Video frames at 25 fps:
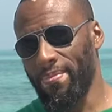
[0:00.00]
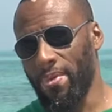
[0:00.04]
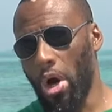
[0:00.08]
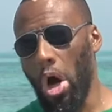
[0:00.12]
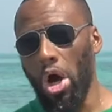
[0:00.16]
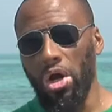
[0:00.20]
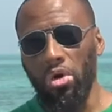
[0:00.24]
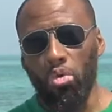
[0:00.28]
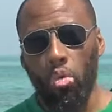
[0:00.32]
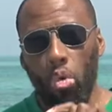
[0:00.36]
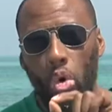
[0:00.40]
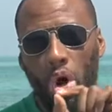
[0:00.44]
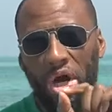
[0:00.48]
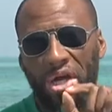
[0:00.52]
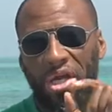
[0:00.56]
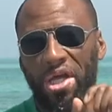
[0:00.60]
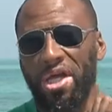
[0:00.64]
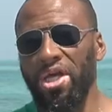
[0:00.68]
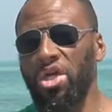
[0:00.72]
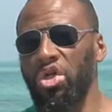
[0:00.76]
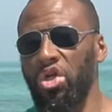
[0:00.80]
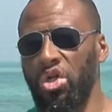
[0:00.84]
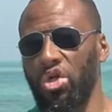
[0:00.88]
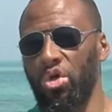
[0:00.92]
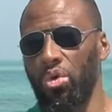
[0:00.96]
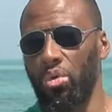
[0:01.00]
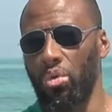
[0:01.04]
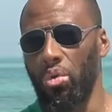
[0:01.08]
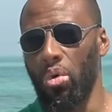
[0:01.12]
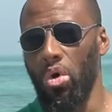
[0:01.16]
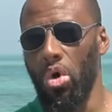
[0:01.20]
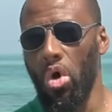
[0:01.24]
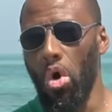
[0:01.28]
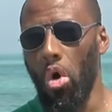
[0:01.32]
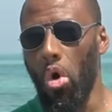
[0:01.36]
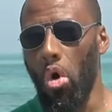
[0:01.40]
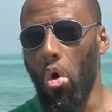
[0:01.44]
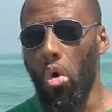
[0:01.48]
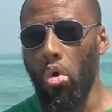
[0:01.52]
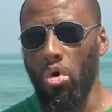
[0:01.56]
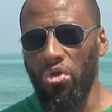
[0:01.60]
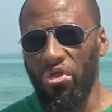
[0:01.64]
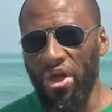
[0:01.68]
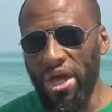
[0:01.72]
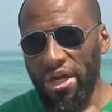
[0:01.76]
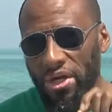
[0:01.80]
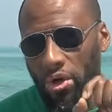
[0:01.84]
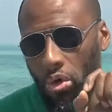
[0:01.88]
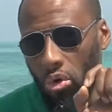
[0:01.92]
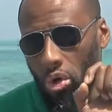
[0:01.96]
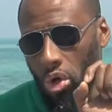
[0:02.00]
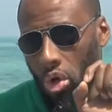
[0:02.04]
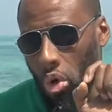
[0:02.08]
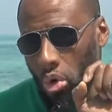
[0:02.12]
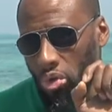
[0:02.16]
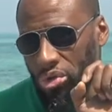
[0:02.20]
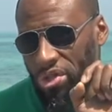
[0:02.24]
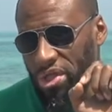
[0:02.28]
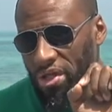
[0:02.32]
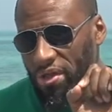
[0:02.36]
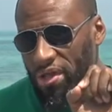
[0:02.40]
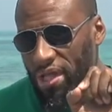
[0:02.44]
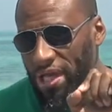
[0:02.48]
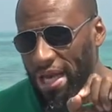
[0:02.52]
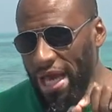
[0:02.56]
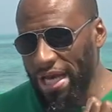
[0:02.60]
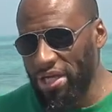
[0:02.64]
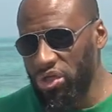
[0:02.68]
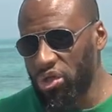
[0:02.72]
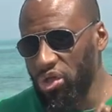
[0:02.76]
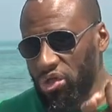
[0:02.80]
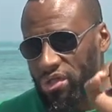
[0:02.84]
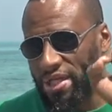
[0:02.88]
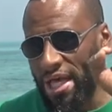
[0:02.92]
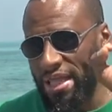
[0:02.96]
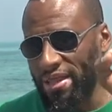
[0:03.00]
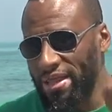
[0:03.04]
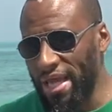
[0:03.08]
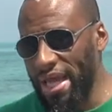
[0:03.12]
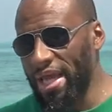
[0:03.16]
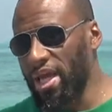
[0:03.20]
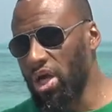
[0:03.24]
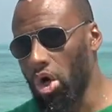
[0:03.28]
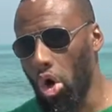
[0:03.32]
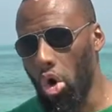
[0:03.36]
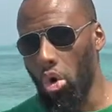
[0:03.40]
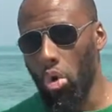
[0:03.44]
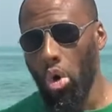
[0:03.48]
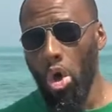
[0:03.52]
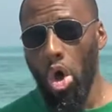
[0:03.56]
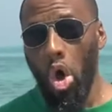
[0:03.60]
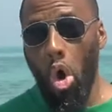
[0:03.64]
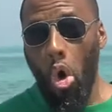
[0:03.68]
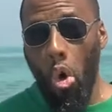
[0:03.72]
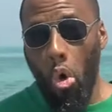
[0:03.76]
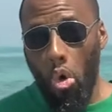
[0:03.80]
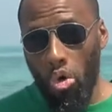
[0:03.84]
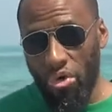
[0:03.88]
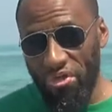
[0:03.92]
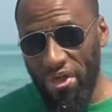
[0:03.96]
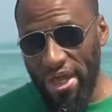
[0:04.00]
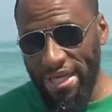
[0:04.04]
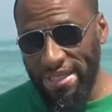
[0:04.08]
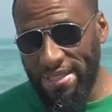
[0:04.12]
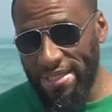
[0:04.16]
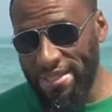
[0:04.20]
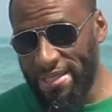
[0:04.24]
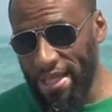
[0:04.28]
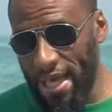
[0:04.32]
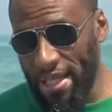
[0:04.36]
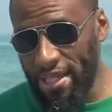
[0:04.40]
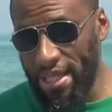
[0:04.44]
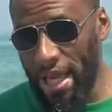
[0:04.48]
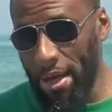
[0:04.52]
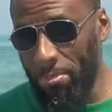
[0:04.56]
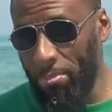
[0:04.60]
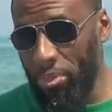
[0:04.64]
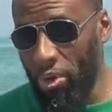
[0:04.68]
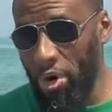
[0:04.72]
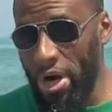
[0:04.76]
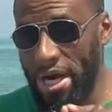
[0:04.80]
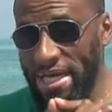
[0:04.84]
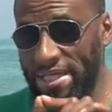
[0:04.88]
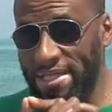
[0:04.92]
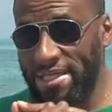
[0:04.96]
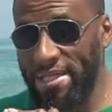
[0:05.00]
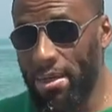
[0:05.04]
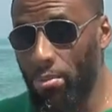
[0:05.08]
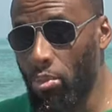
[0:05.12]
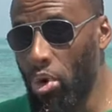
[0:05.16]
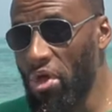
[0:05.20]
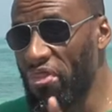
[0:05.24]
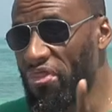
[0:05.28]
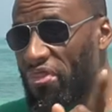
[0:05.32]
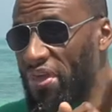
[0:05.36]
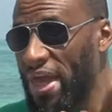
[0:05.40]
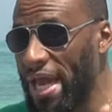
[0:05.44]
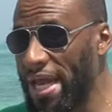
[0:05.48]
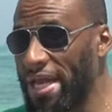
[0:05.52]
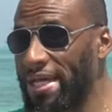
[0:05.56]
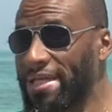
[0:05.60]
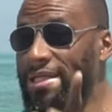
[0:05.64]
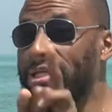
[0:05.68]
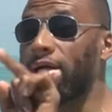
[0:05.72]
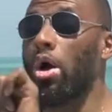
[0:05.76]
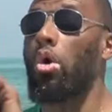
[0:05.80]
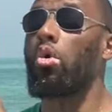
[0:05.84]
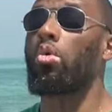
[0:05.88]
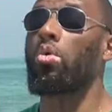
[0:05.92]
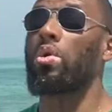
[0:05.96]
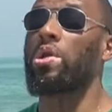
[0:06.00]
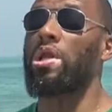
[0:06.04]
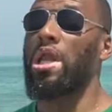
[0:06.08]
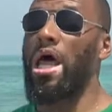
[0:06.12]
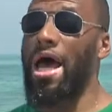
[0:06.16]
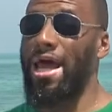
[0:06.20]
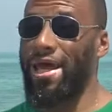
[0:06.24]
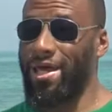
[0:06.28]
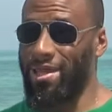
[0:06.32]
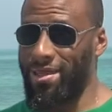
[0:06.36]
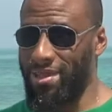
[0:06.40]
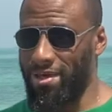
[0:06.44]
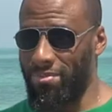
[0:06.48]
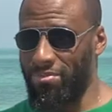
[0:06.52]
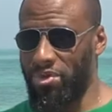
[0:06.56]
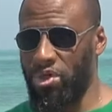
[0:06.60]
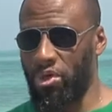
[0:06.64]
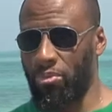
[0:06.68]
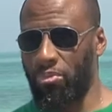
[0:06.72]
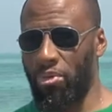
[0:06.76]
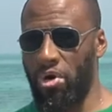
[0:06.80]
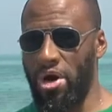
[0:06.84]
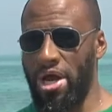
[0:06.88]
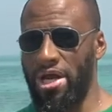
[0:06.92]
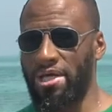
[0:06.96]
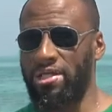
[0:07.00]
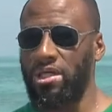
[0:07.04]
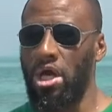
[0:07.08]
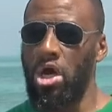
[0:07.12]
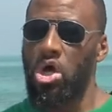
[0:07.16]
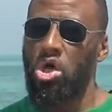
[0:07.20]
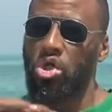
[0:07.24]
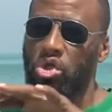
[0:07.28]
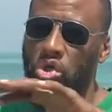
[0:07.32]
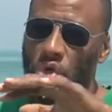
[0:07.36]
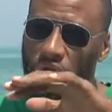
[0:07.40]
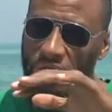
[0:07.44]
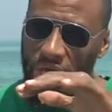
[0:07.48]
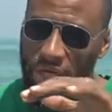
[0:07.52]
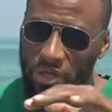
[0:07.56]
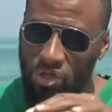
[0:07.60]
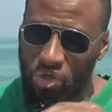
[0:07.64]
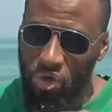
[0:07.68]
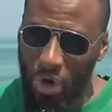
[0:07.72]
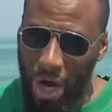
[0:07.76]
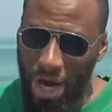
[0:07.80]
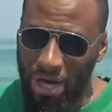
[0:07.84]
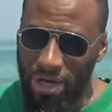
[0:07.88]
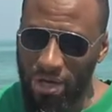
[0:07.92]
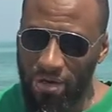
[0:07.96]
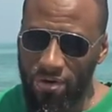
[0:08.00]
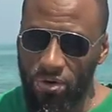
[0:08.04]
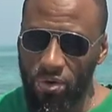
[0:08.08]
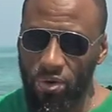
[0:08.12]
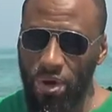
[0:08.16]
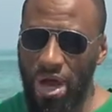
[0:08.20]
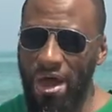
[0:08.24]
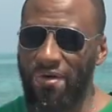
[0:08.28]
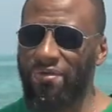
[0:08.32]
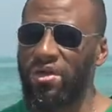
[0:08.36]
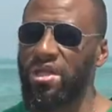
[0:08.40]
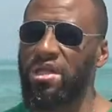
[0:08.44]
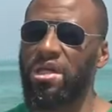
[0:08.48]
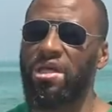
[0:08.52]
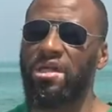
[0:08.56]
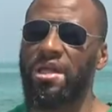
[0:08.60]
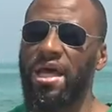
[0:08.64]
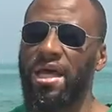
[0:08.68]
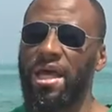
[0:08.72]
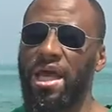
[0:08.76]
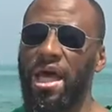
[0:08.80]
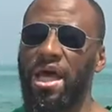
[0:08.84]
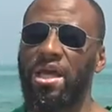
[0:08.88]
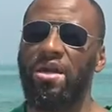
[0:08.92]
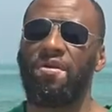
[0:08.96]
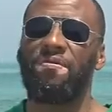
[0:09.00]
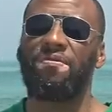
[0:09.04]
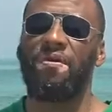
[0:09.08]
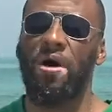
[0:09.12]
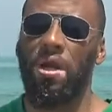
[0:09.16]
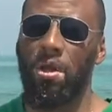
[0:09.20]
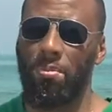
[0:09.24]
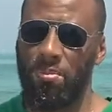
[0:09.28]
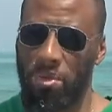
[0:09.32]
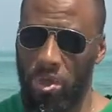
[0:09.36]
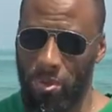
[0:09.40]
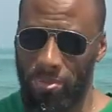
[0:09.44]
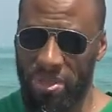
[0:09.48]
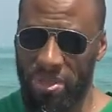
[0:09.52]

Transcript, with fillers: on one issue or they don't go to the lectures that they go or they sit, they praise someone they don't like them to praise so they try to do everything they can to follow up their